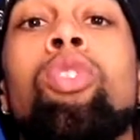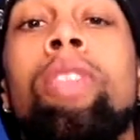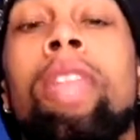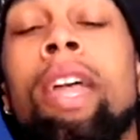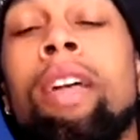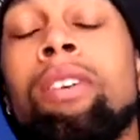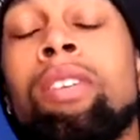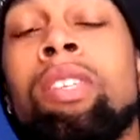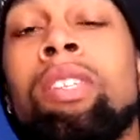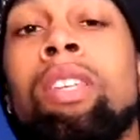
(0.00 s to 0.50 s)

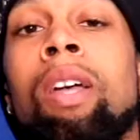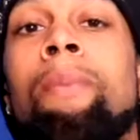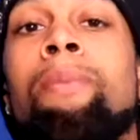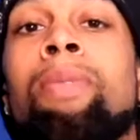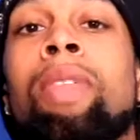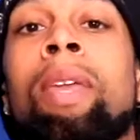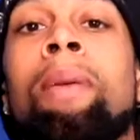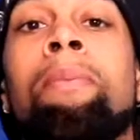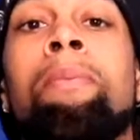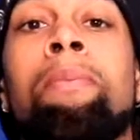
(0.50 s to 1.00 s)
There's
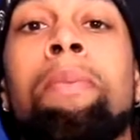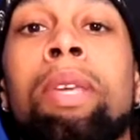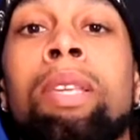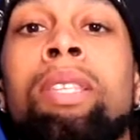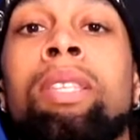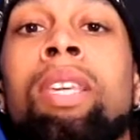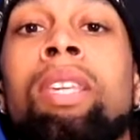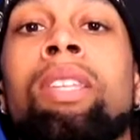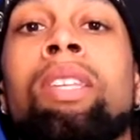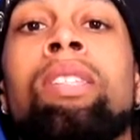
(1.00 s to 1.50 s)
something
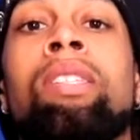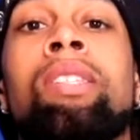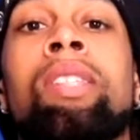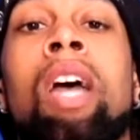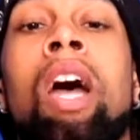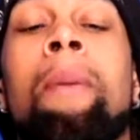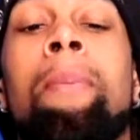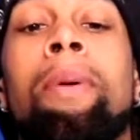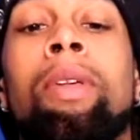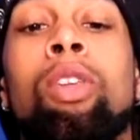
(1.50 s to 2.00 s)
missing that's
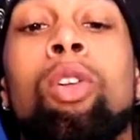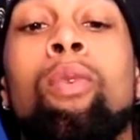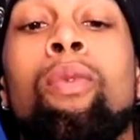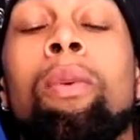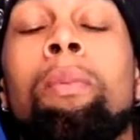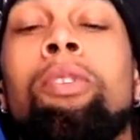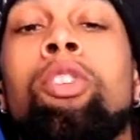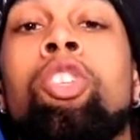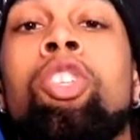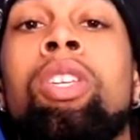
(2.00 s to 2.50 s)
stopping you
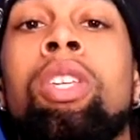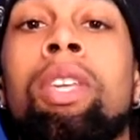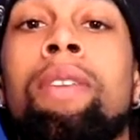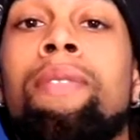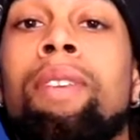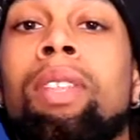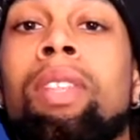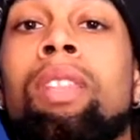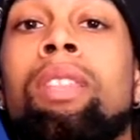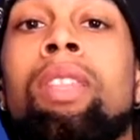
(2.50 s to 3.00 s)
from
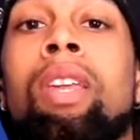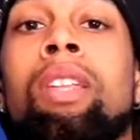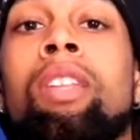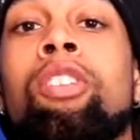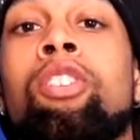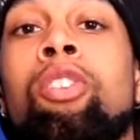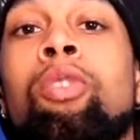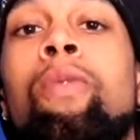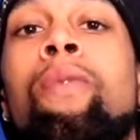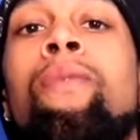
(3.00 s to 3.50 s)
achieving the thing
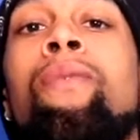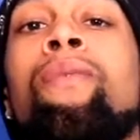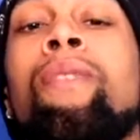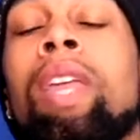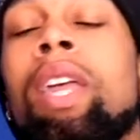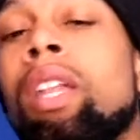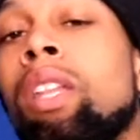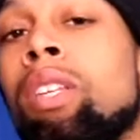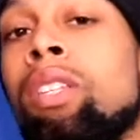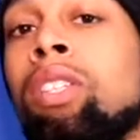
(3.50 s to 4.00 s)
that you
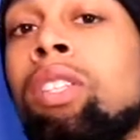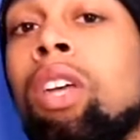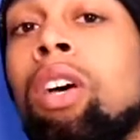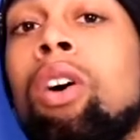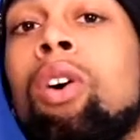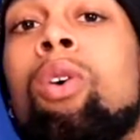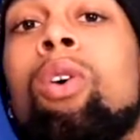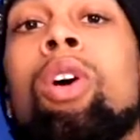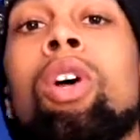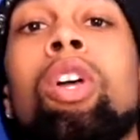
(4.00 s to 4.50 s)
feel as
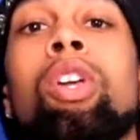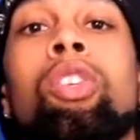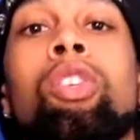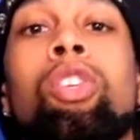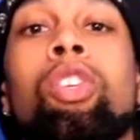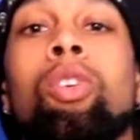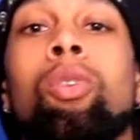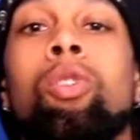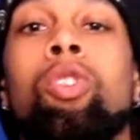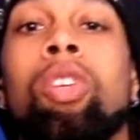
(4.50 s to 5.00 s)
though
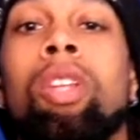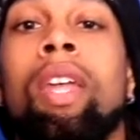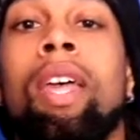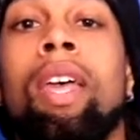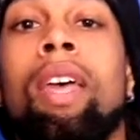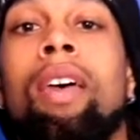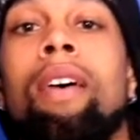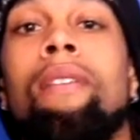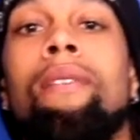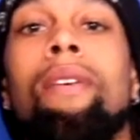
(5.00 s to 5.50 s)
you should
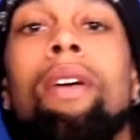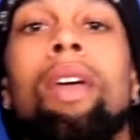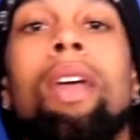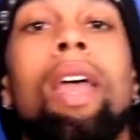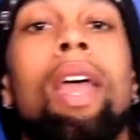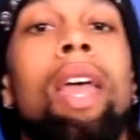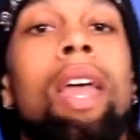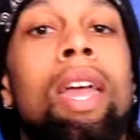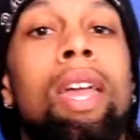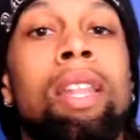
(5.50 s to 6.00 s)
have.
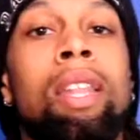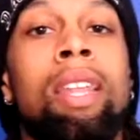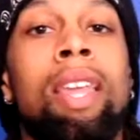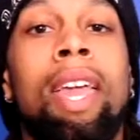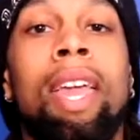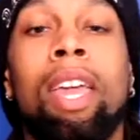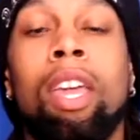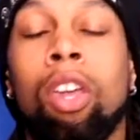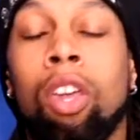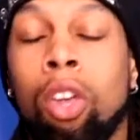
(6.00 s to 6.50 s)

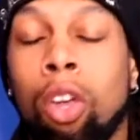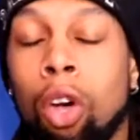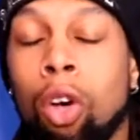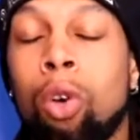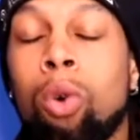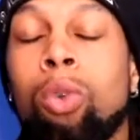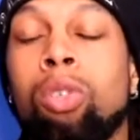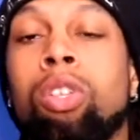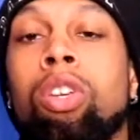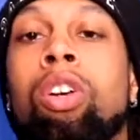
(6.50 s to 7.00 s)
And it
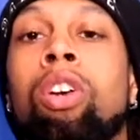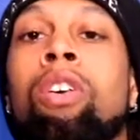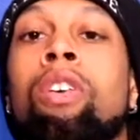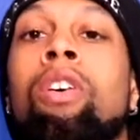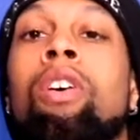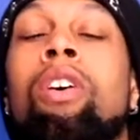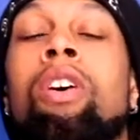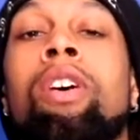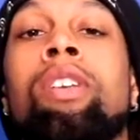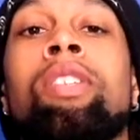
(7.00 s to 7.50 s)
goes
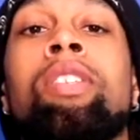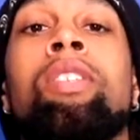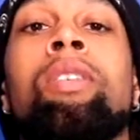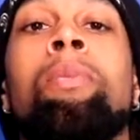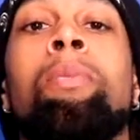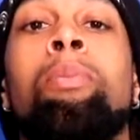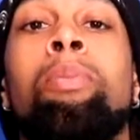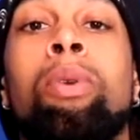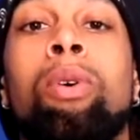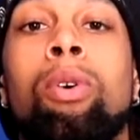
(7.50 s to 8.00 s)
across
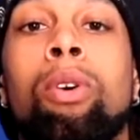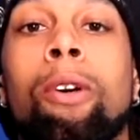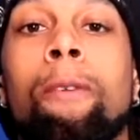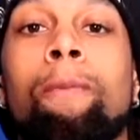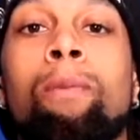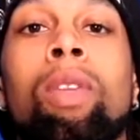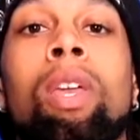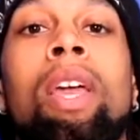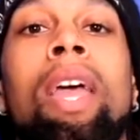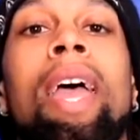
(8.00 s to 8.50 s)
the
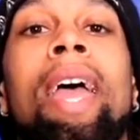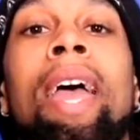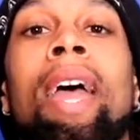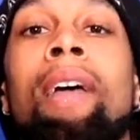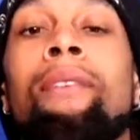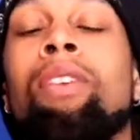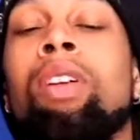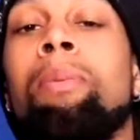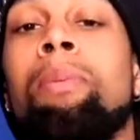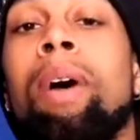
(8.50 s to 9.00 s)
board.
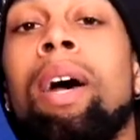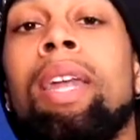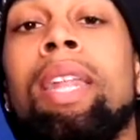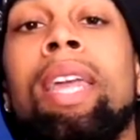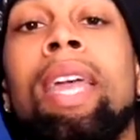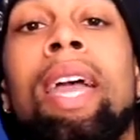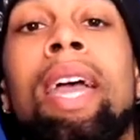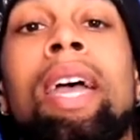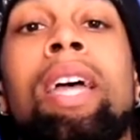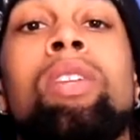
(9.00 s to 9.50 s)

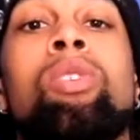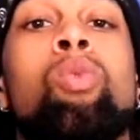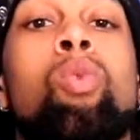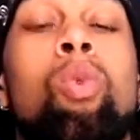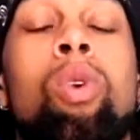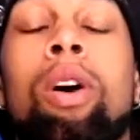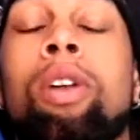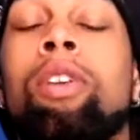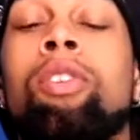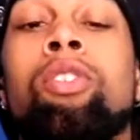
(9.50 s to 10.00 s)
Everybody has
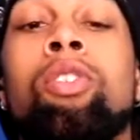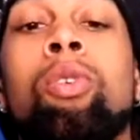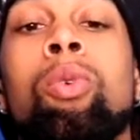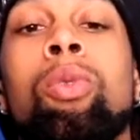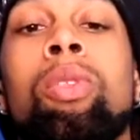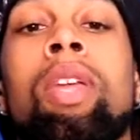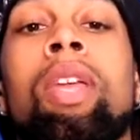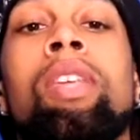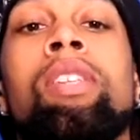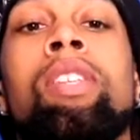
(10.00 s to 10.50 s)
one or
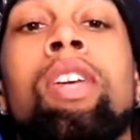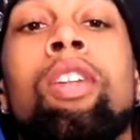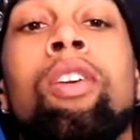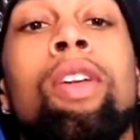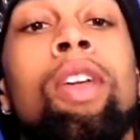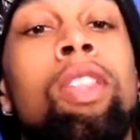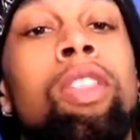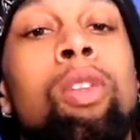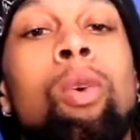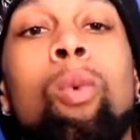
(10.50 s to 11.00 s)
two things that
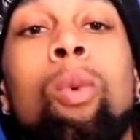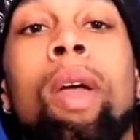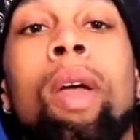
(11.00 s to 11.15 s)
are in the